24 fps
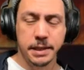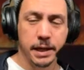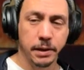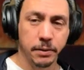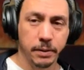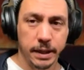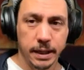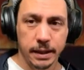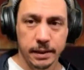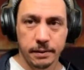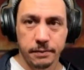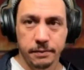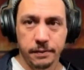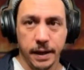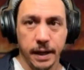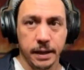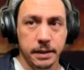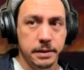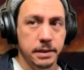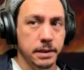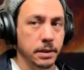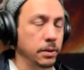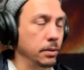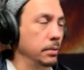generating the
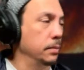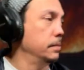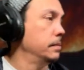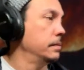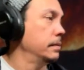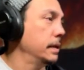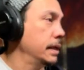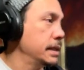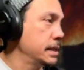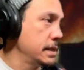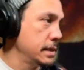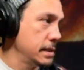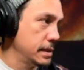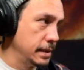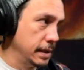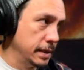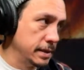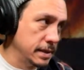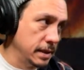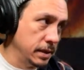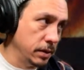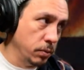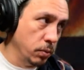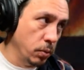effect. So let's just
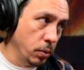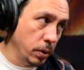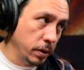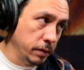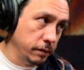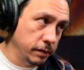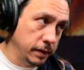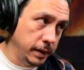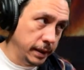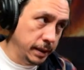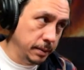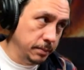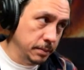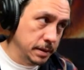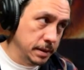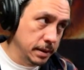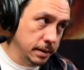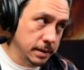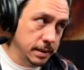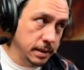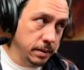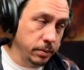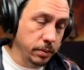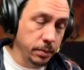listen to Roaring
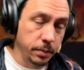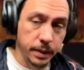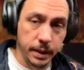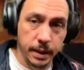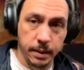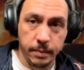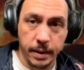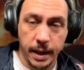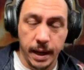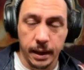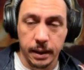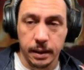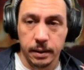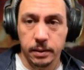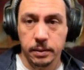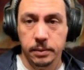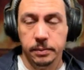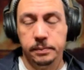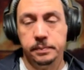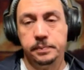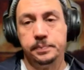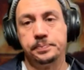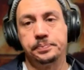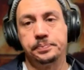Flames and see what we get back.